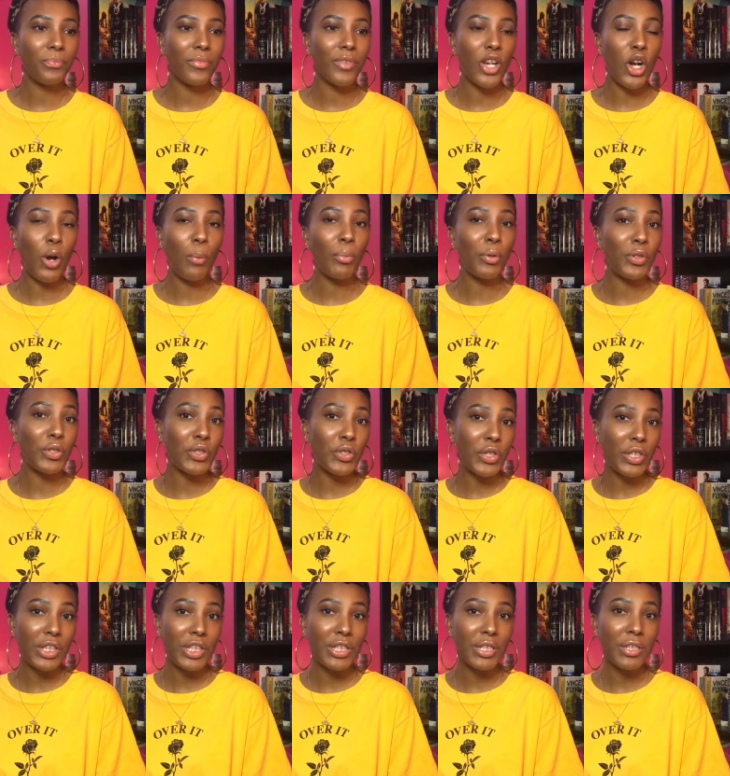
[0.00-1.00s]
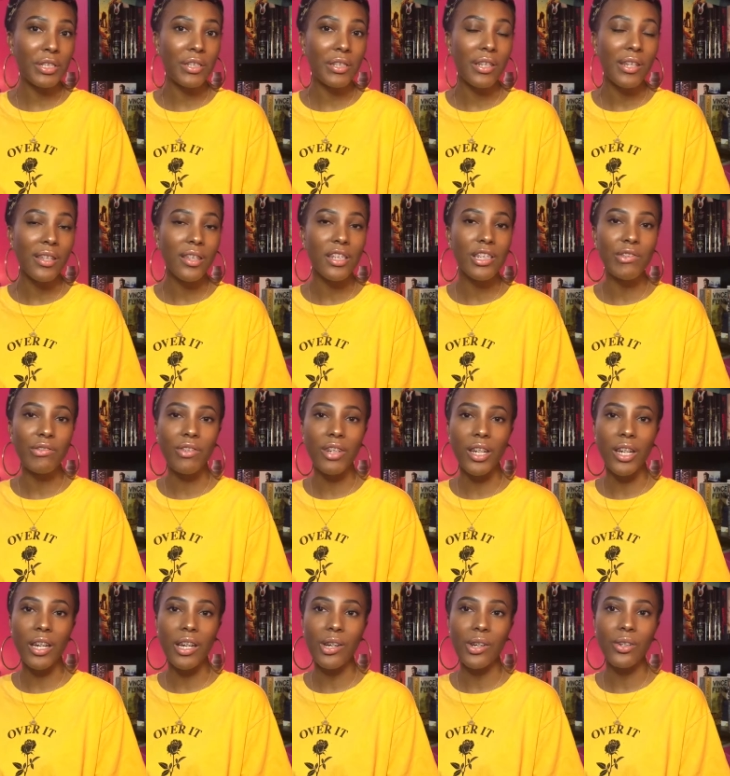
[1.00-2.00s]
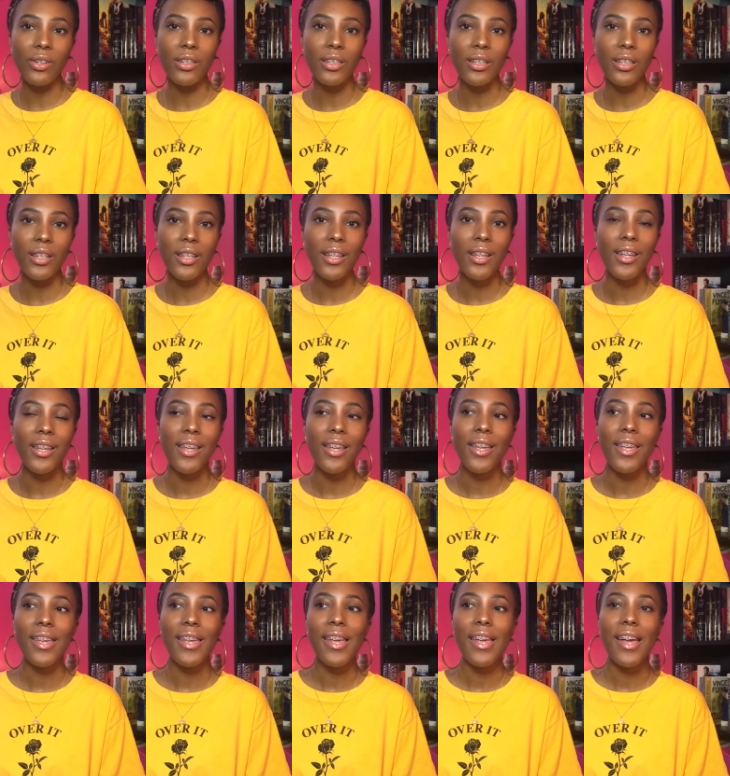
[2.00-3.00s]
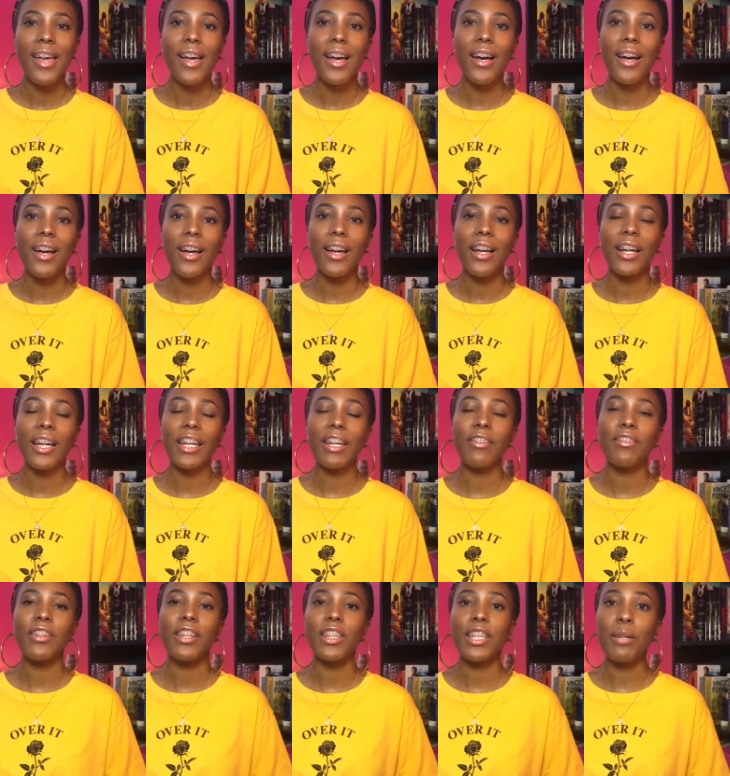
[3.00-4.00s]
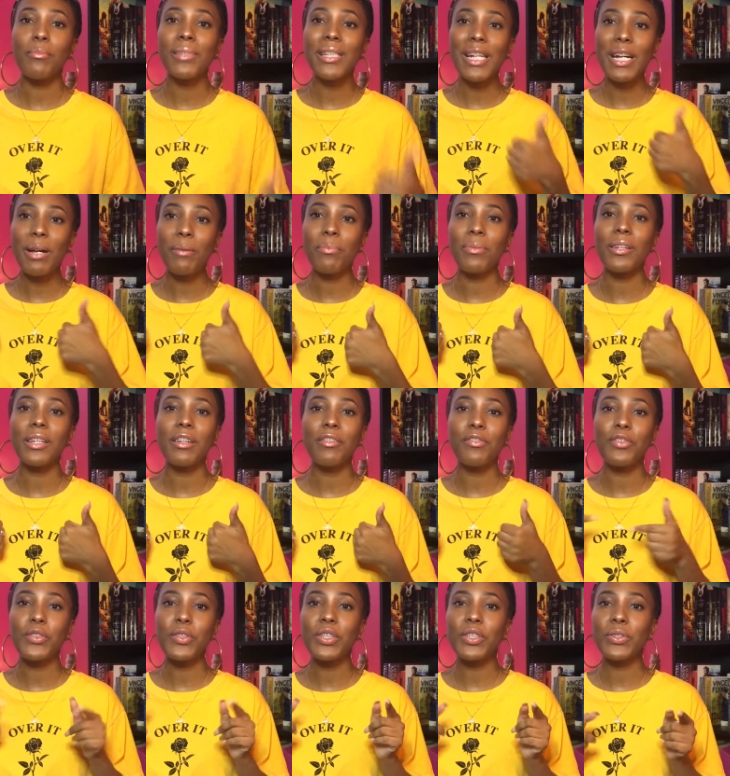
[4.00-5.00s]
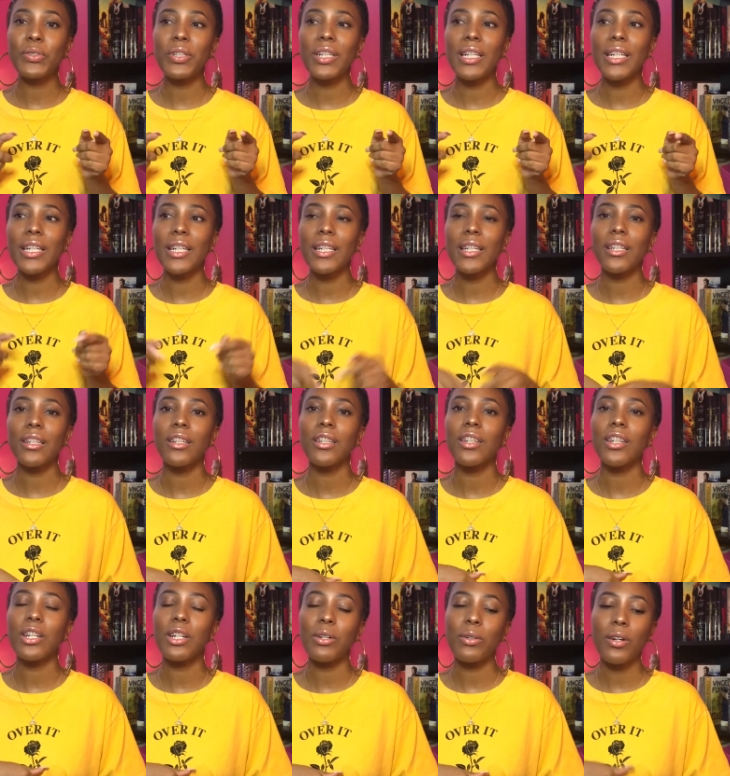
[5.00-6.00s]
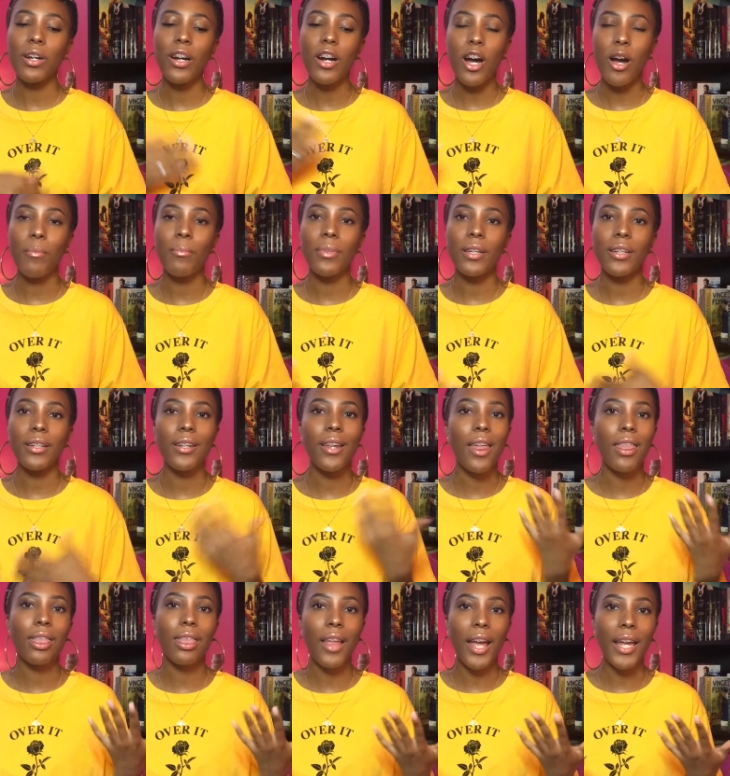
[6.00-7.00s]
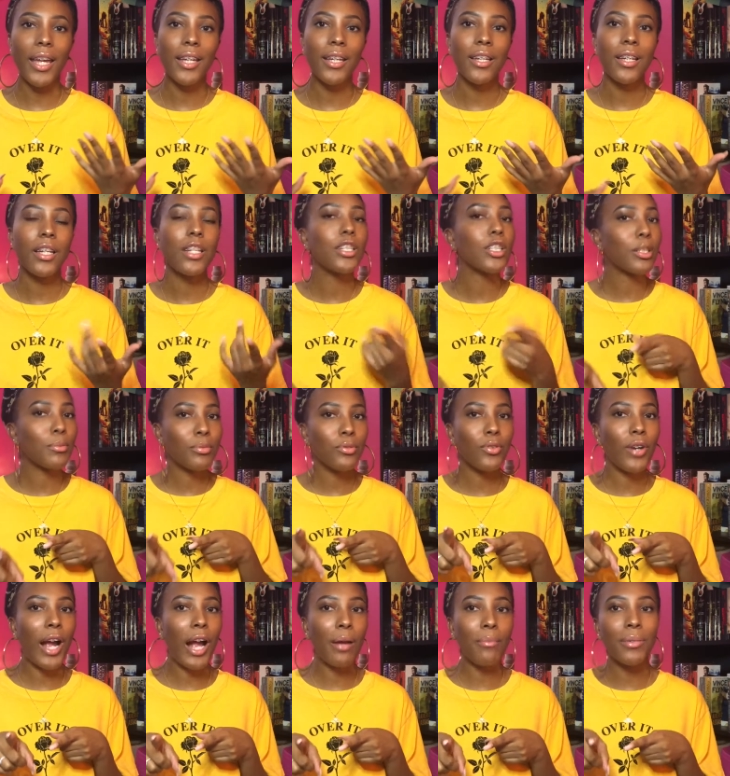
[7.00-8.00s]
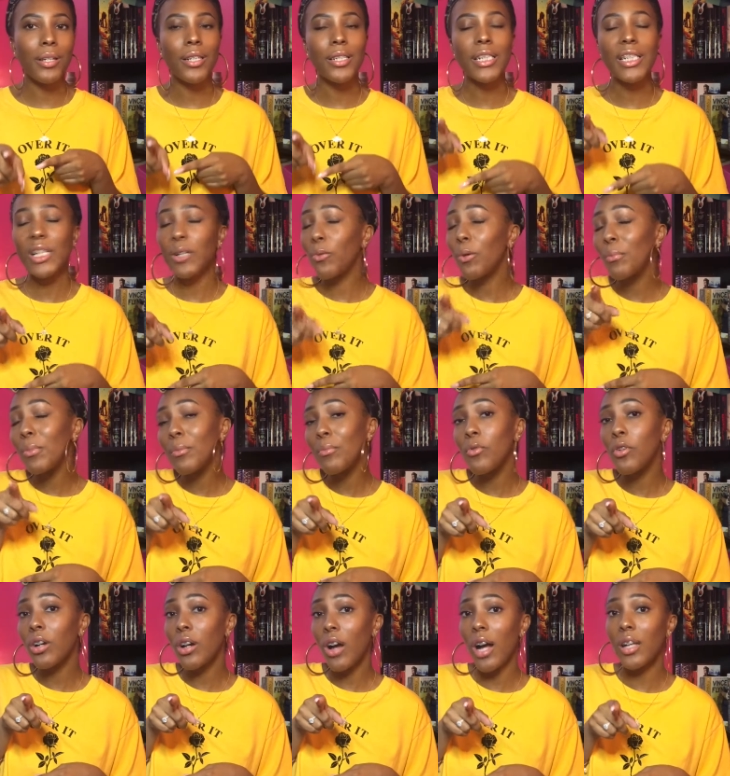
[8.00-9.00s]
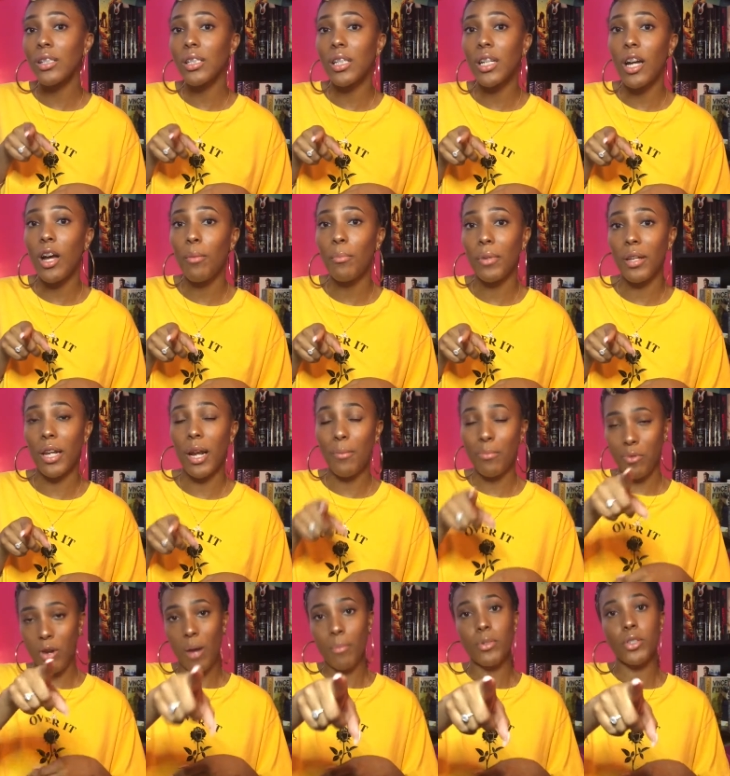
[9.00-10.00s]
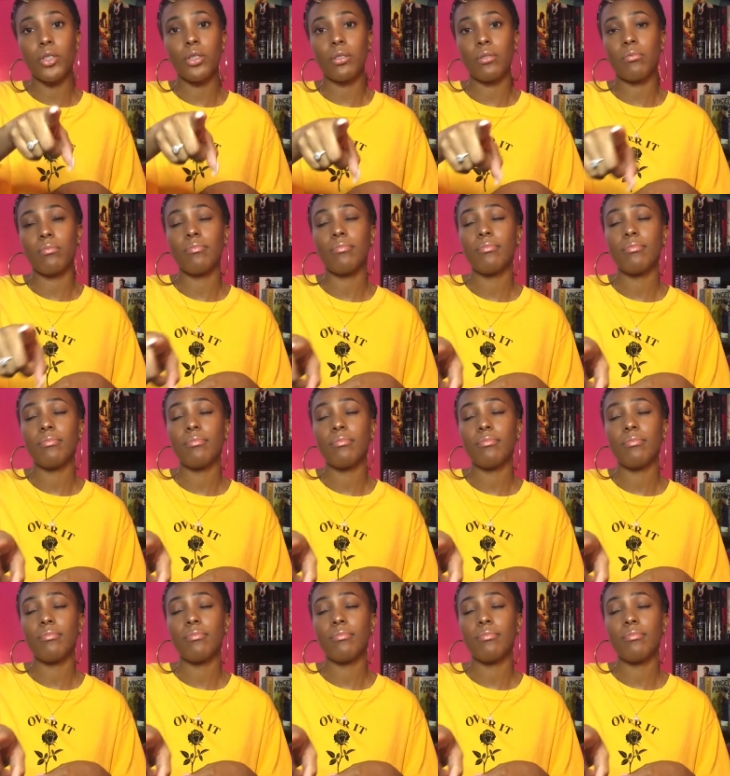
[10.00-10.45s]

I hope you enjoyed this video. Give it a thumbs up if you enjoyed it. You know, comment, like, subscribe, because there will be more content coming. I promise you.